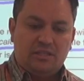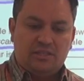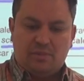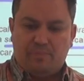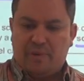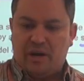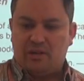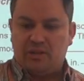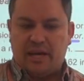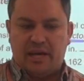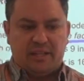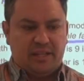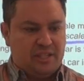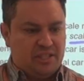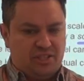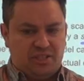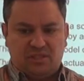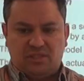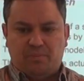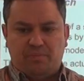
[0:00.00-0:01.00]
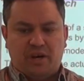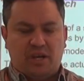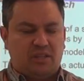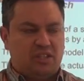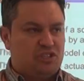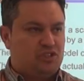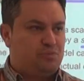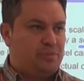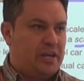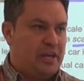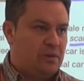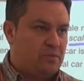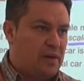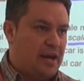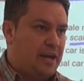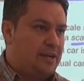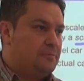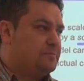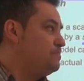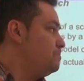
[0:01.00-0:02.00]
It's about 9 inches, about this big,
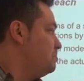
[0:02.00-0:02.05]
right?